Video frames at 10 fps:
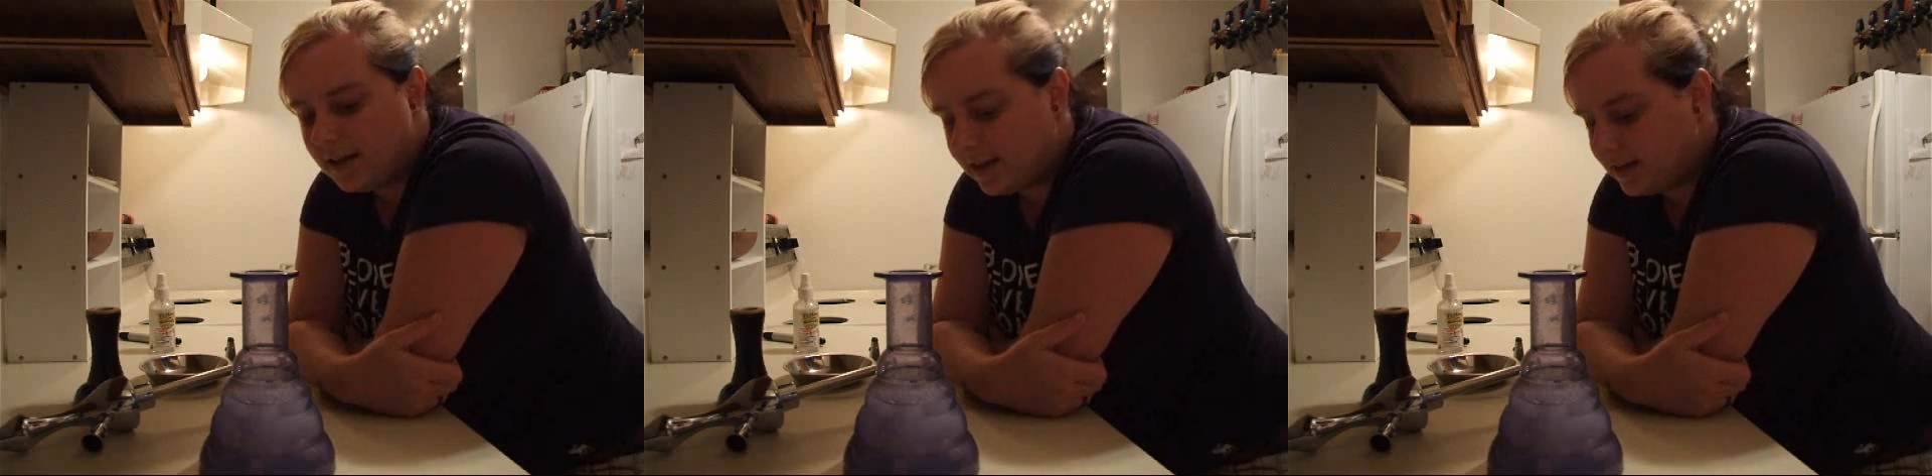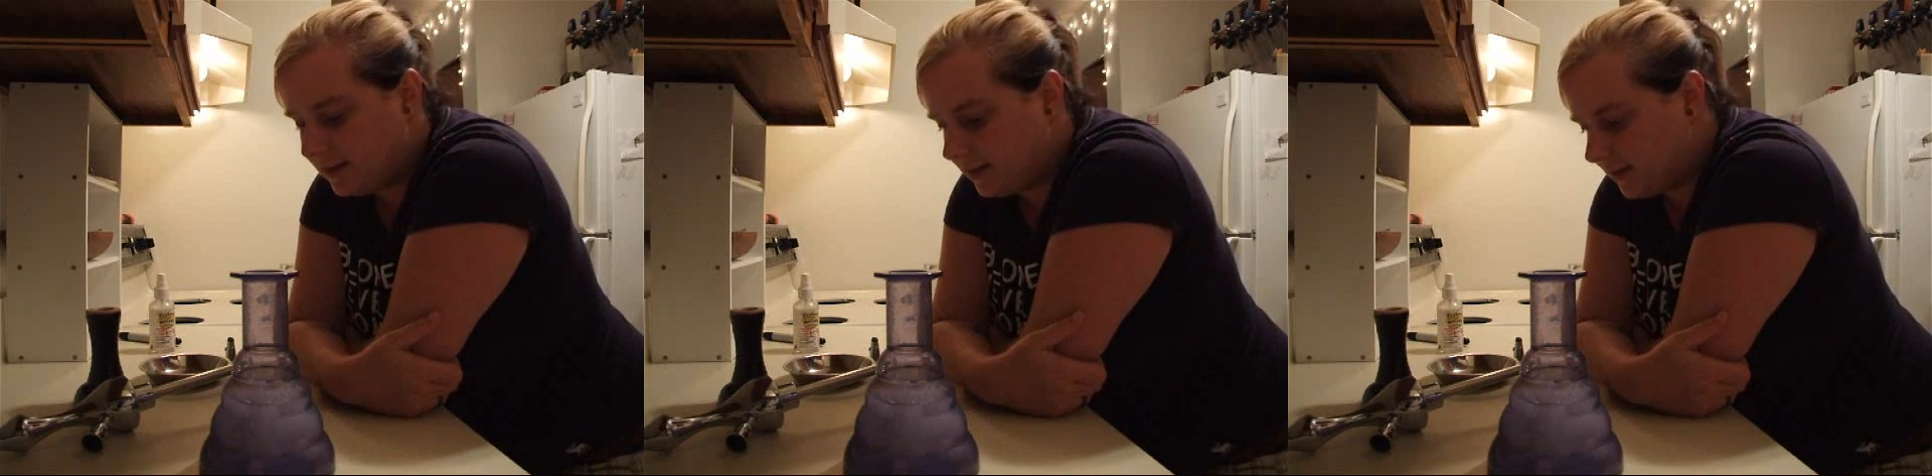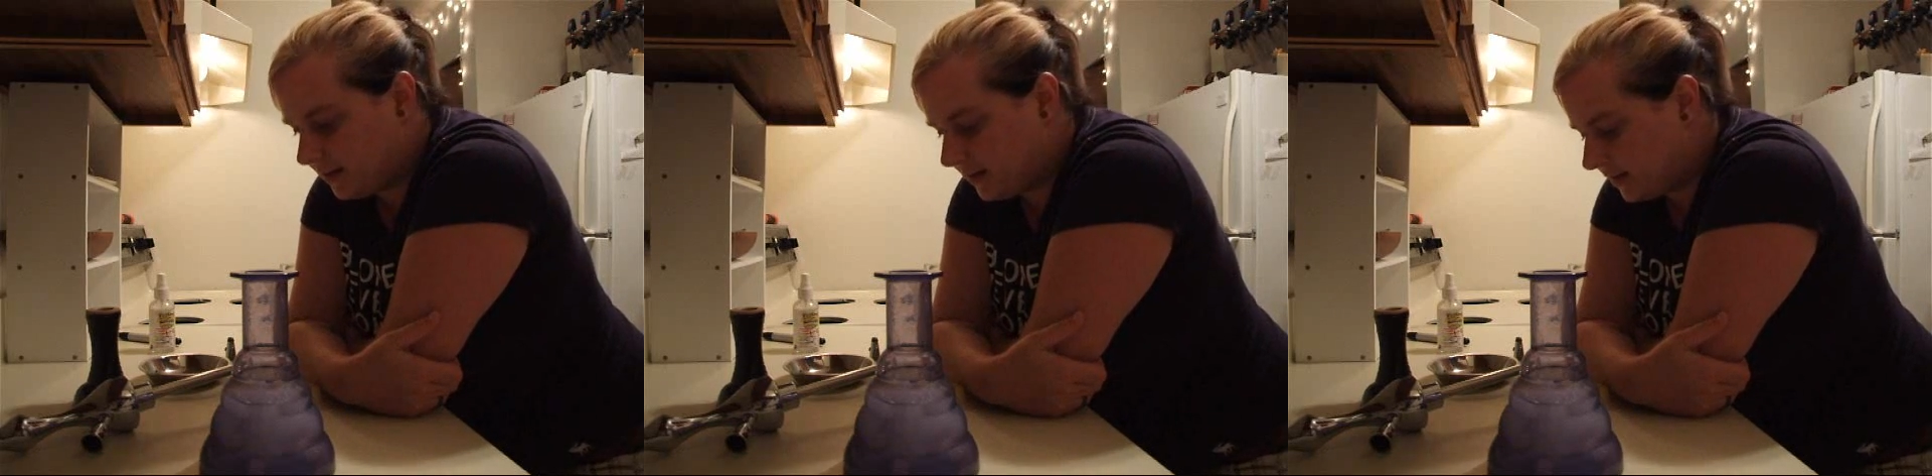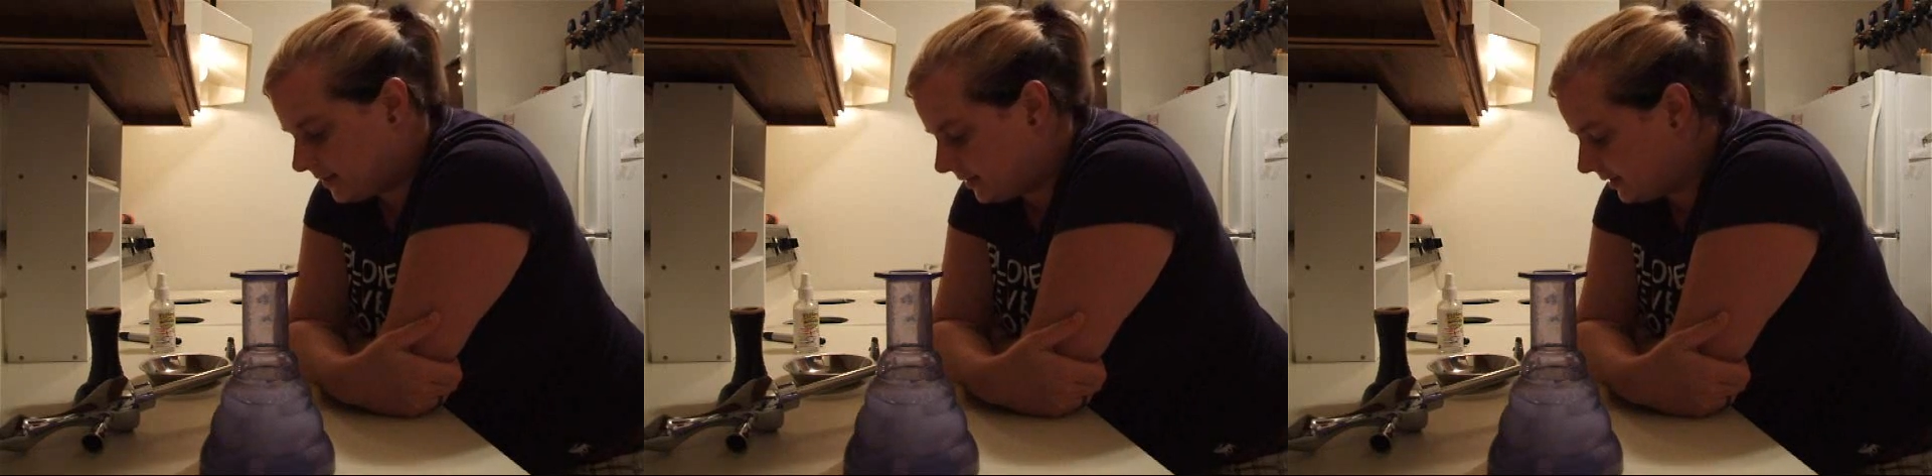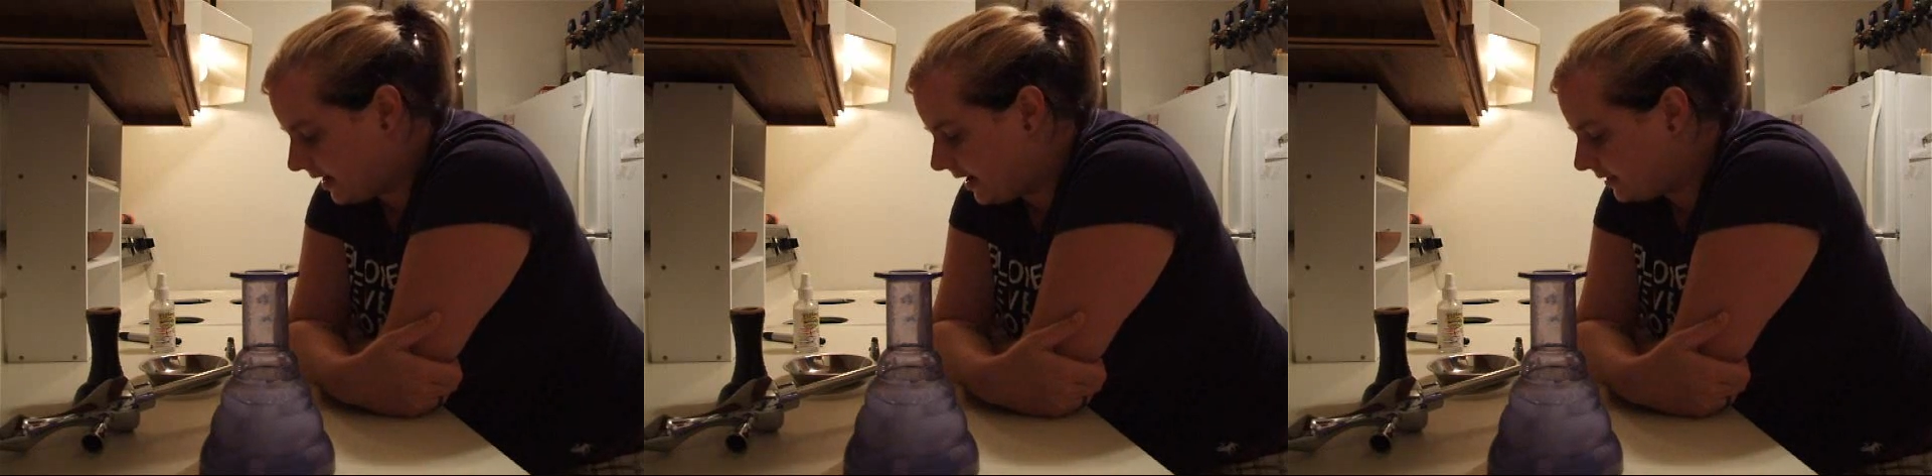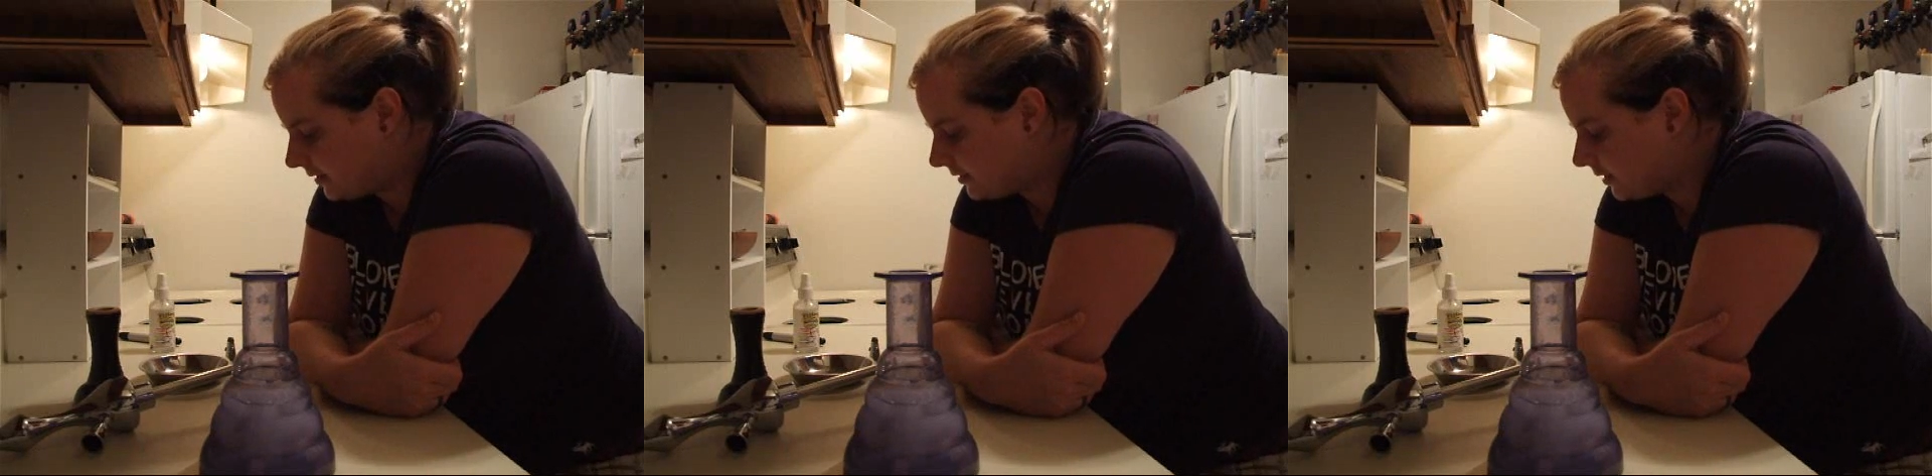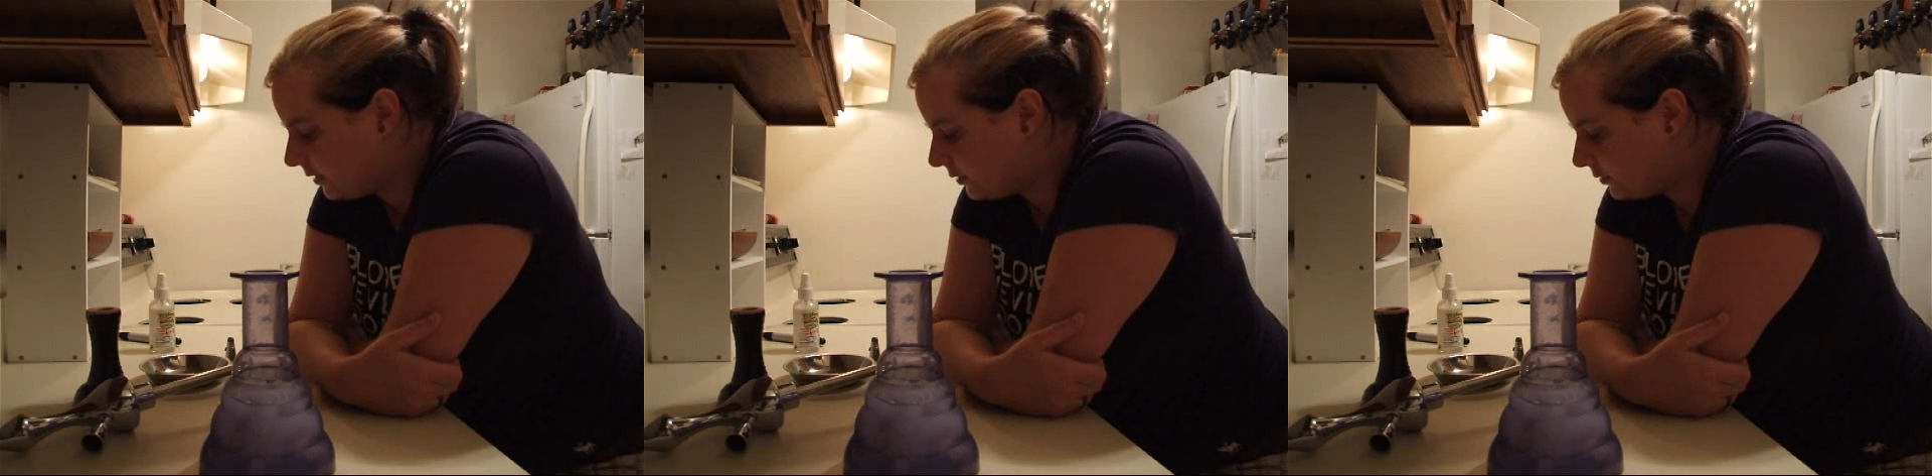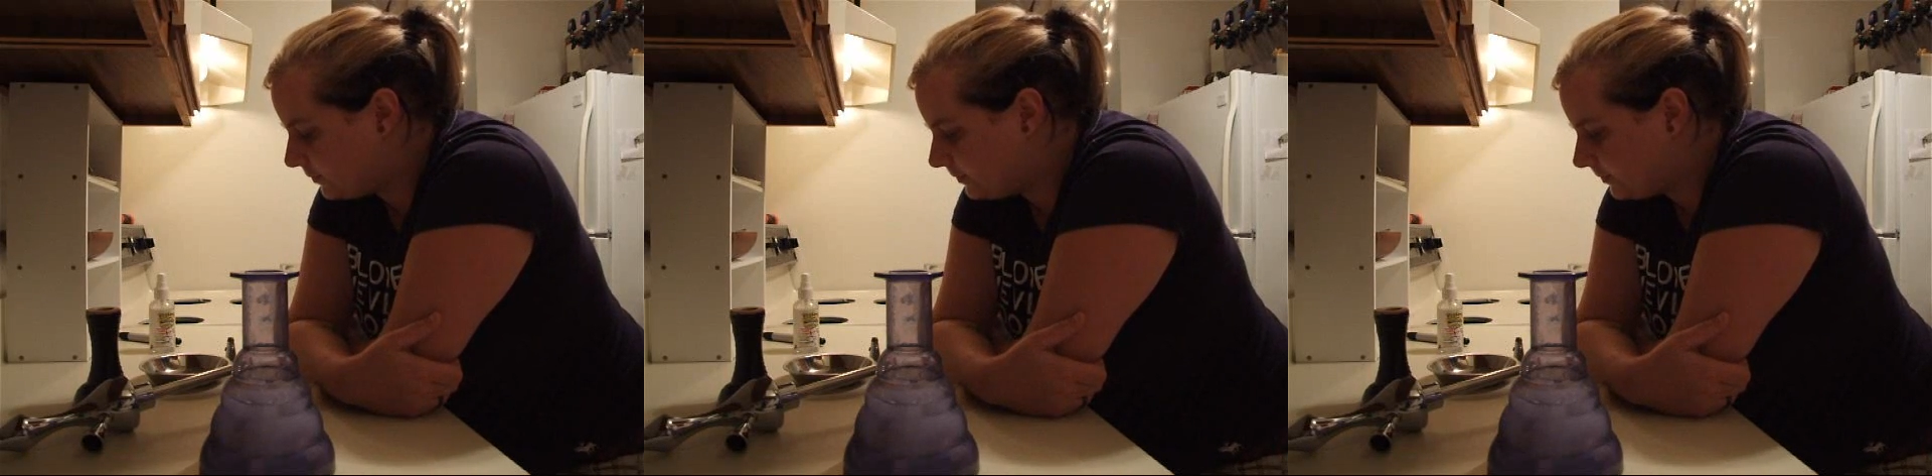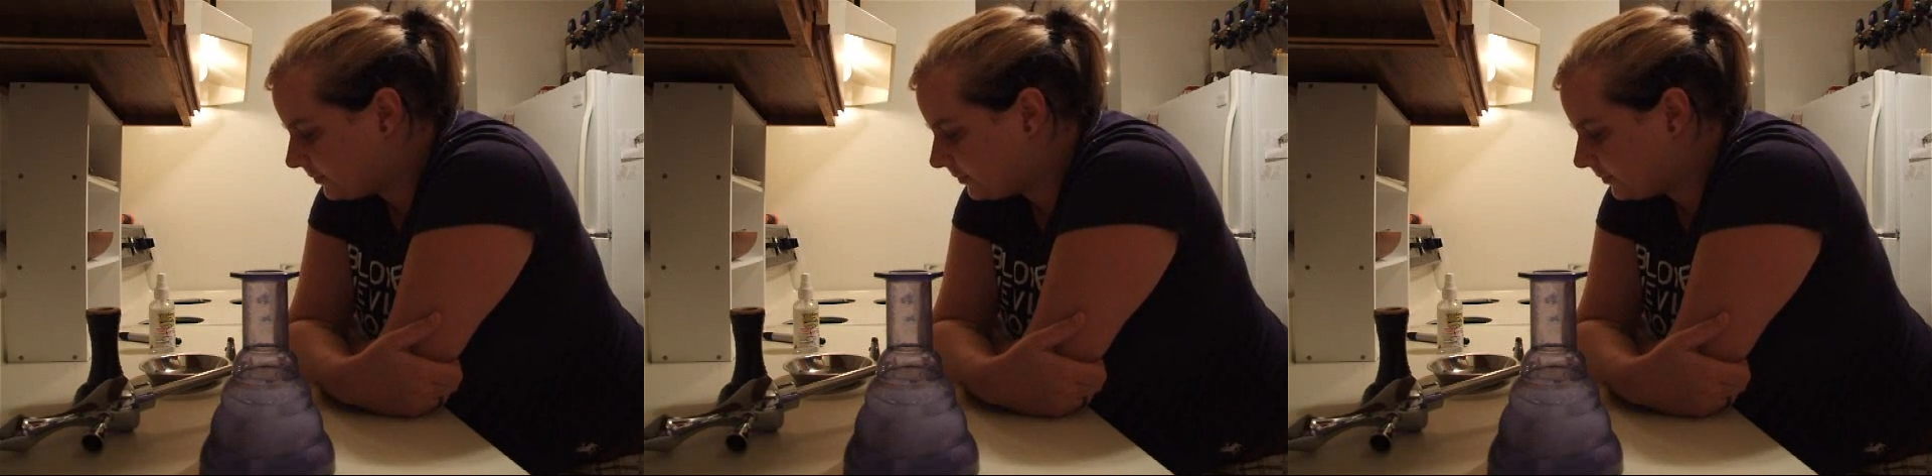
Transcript: And, yeah, so